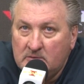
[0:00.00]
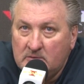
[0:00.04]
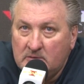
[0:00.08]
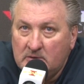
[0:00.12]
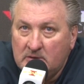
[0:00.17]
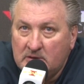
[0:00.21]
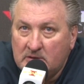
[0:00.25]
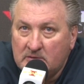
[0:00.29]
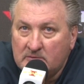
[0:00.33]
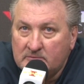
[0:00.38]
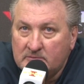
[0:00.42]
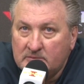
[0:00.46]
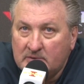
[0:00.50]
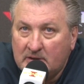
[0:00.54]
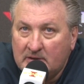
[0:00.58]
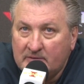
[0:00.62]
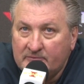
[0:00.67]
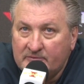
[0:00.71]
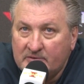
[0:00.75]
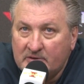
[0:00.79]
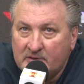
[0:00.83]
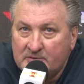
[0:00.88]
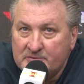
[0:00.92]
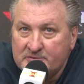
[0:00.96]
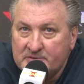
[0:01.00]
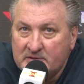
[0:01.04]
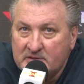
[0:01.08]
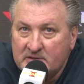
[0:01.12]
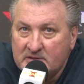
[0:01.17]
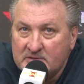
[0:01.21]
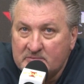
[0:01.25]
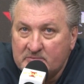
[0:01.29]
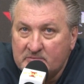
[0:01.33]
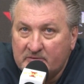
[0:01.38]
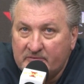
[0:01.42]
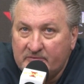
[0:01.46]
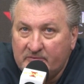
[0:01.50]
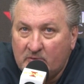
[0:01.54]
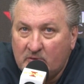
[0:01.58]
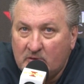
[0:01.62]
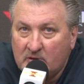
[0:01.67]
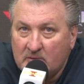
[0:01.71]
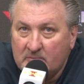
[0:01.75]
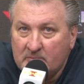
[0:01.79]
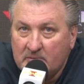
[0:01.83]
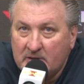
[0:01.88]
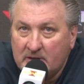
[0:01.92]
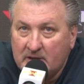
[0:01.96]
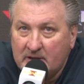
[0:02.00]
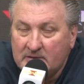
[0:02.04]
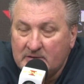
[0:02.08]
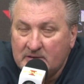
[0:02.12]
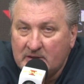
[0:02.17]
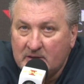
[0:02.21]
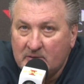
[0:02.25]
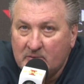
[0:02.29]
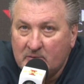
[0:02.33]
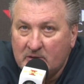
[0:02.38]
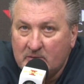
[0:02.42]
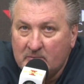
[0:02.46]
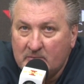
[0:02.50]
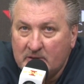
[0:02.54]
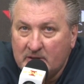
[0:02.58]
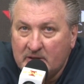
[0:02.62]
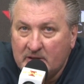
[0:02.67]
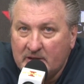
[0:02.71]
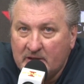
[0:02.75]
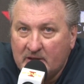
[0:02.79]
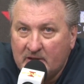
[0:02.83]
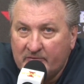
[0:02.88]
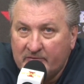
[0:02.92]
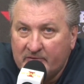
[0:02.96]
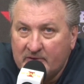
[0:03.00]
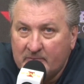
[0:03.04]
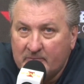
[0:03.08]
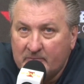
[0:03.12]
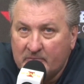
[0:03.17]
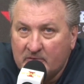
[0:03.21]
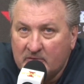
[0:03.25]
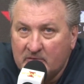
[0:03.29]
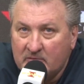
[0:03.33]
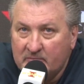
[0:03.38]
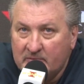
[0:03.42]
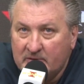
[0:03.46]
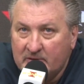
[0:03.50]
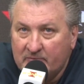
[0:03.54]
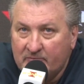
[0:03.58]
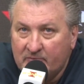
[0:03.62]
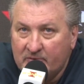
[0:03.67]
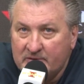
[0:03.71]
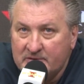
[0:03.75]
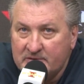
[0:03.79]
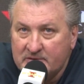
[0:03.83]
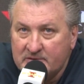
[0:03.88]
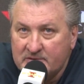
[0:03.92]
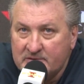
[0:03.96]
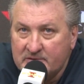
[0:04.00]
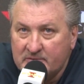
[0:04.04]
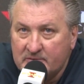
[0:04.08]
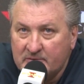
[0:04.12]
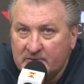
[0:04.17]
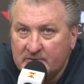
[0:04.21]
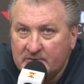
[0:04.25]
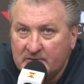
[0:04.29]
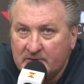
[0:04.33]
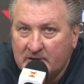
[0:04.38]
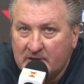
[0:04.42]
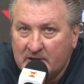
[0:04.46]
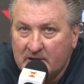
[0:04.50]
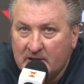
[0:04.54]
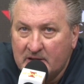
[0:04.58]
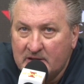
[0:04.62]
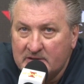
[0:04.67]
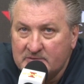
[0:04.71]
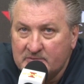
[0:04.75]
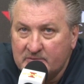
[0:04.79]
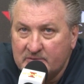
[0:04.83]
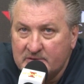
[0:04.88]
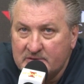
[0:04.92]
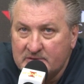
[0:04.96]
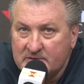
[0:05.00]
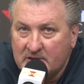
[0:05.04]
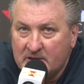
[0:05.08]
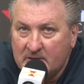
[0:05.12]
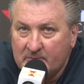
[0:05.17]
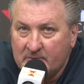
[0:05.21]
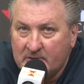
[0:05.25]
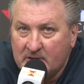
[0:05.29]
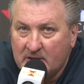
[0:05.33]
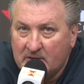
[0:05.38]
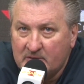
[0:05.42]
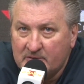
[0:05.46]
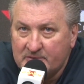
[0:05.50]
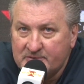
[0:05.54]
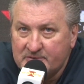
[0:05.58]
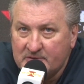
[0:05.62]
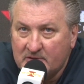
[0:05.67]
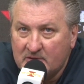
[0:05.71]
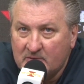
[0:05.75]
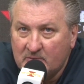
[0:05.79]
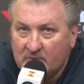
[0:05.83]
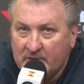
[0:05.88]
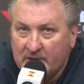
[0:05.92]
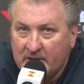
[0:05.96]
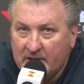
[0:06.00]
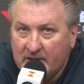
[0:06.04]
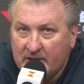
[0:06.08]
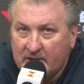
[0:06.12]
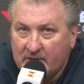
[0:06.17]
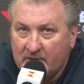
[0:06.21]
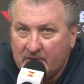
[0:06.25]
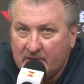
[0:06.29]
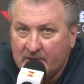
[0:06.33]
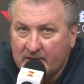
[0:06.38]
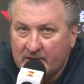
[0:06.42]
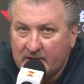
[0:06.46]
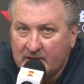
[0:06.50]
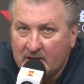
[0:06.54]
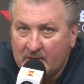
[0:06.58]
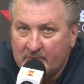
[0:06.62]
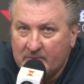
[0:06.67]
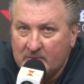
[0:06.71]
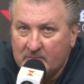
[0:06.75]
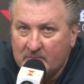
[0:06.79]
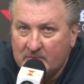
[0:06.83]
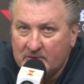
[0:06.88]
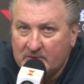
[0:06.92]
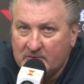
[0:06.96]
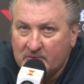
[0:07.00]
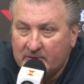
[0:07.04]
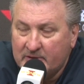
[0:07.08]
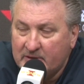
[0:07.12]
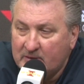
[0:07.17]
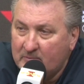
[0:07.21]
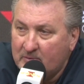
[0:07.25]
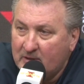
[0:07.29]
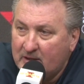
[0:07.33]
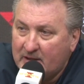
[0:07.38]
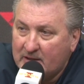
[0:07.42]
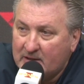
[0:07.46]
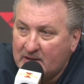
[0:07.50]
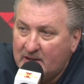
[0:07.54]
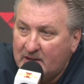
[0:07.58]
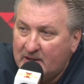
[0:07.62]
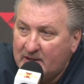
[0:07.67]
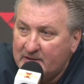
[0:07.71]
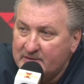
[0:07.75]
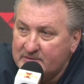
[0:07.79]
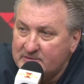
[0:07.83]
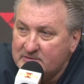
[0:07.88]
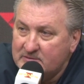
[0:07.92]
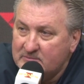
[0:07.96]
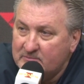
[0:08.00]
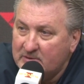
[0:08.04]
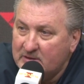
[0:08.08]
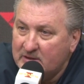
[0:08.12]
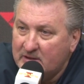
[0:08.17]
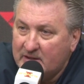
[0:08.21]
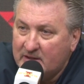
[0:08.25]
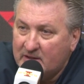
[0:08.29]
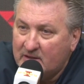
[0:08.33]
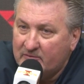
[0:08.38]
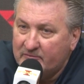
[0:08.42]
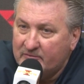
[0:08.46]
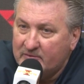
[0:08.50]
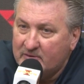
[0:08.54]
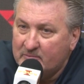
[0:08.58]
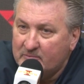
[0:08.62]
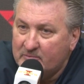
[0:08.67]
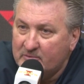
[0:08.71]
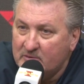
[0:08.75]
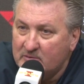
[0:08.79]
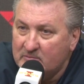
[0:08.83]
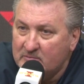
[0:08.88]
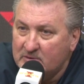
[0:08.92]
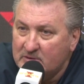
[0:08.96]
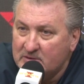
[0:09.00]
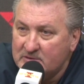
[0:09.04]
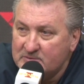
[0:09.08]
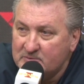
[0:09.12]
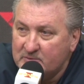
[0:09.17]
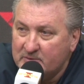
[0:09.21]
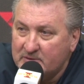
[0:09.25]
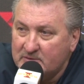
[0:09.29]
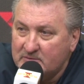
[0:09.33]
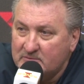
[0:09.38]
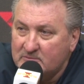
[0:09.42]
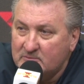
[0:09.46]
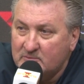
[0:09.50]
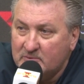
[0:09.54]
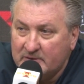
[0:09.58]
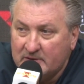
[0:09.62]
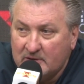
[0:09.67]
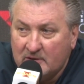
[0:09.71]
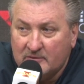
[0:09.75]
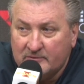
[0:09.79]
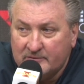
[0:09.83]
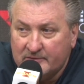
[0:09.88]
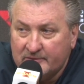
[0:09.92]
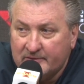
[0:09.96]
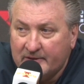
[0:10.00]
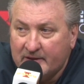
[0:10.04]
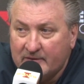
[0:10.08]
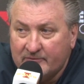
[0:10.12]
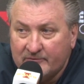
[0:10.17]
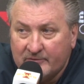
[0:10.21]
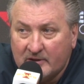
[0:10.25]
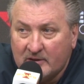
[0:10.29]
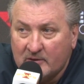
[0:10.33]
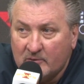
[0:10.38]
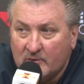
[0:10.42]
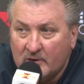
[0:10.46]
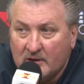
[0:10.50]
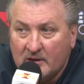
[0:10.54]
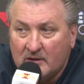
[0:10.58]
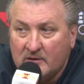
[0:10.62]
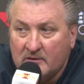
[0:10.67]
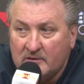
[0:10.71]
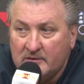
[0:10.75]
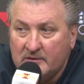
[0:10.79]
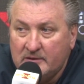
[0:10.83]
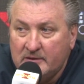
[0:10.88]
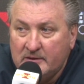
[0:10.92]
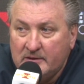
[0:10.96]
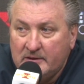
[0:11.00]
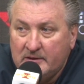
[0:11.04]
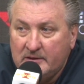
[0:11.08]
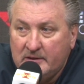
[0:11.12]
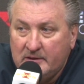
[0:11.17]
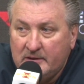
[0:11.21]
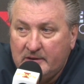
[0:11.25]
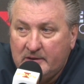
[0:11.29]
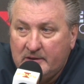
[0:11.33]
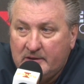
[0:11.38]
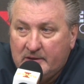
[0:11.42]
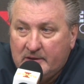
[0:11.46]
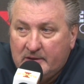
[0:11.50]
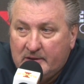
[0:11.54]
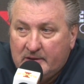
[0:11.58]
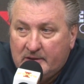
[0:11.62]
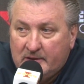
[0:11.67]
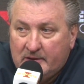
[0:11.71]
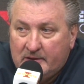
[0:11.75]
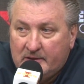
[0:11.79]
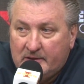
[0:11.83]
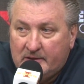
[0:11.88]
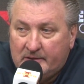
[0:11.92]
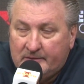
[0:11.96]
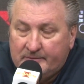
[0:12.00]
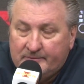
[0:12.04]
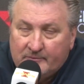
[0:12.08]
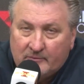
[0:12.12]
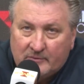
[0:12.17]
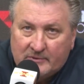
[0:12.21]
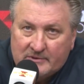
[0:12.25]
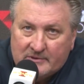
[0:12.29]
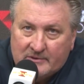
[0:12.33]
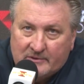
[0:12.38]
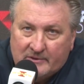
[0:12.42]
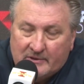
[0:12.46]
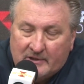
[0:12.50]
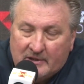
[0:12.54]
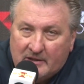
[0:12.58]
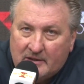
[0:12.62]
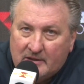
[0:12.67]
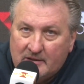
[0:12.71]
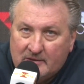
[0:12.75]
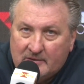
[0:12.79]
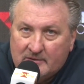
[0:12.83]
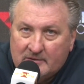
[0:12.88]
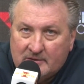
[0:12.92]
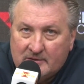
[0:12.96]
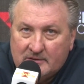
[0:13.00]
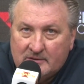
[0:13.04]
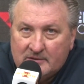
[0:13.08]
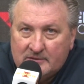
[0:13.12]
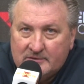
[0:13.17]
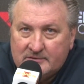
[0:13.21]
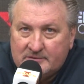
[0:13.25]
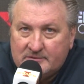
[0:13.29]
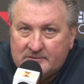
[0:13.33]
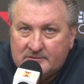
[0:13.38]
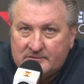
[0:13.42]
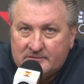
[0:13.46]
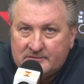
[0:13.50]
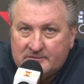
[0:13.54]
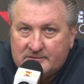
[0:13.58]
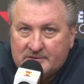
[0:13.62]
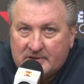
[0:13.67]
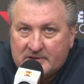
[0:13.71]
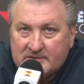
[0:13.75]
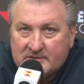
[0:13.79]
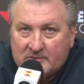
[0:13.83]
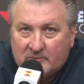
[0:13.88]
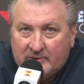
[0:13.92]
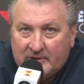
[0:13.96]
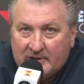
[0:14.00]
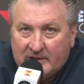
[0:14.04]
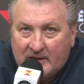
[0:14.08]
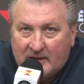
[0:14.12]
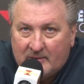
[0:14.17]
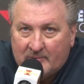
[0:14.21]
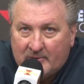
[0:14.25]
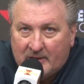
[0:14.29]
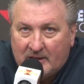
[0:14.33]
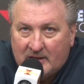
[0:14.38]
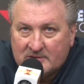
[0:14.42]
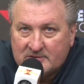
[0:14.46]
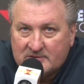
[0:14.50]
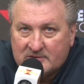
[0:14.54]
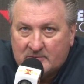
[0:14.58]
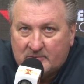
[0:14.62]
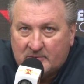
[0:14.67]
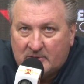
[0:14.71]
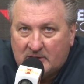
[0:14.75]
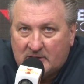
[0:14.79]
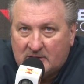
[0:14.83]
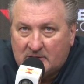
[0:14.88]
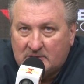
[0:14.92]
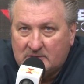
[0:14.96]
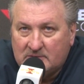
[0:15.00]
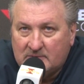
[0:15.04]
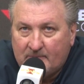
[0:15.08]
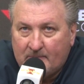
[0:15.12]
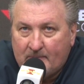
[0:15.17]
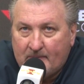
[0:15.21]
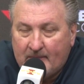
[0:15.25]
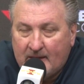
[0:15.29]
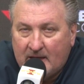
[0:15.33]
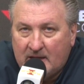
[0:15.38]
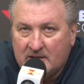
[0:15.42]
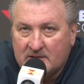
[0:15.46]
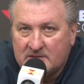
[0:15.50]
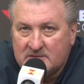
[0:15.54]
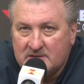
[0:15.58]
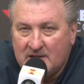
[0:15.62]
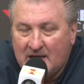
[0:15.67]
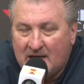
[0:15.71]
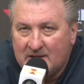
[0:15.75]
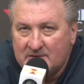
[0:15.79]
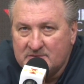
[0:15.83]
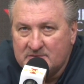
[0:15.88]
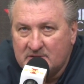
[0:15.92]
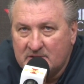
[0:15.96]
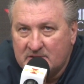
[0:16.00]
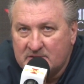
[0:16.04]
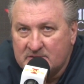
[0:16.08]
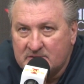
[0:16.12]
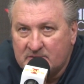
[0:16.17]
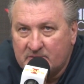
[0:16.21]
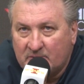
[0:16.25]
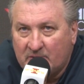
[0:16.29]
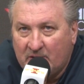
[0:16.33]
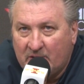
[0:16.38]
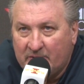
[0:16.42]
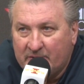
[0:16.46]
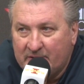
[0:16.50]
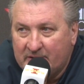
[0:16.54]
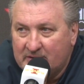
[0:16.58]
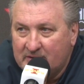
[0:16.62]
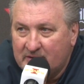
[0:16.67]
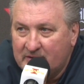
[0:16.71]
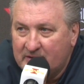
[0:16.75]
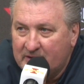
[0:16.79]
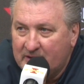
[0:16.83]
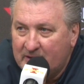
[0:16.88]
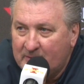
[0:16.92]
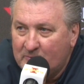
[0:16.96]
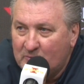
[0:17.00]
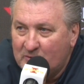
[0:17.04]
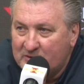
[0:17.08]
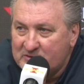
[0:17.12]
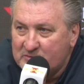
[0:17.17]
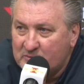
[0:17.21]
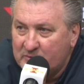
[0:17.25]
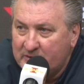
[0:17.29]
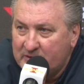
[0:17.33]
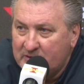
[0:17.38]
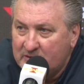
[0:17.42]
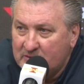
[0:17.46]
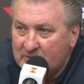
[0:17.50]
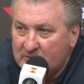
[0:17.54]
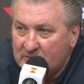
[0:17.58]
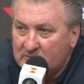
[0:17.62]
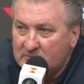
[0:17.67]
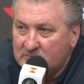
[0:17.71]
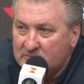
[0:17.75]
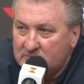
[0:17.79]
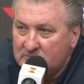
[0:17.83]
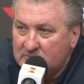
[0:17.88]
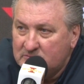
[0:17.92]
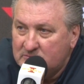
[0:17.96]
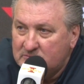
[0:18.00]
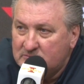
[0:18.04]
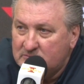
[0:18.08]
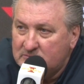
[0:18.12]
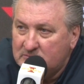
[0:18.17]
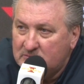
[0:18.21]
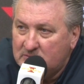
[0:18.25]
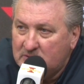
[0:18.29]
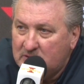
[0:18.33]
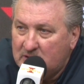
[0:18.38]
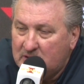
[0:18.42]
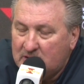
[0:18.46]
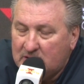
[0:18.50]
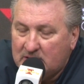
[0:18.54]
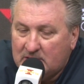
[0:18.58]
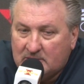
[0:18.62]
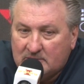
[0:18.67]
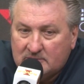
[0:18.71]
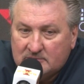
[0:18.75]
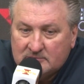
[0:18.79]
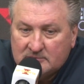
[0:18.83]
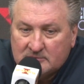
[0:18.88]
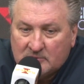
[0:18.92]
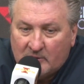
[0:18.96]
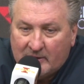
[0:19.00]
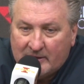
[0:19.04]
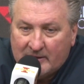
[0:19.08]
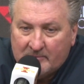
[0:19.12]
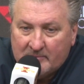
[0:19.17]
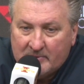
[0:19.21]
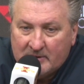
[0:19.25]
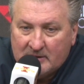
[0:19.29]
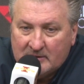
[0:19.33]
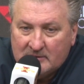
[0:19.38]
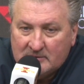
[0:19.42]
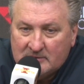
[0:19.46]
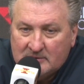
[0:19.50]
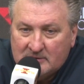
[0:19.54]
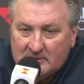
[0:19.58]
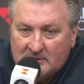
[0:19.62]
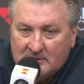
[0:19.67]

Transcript: Well, I've told you this before, but I tell you what, would be a hell of an improvement if we just threw the guys with the same color shirt we had on and kept it between the black lines. It'd be a hell of an improvement because we, we don't do that very well. We, uh, Justin, we got to pass the ball, and it's not just throwing it to them, which we do uh, quite a bit,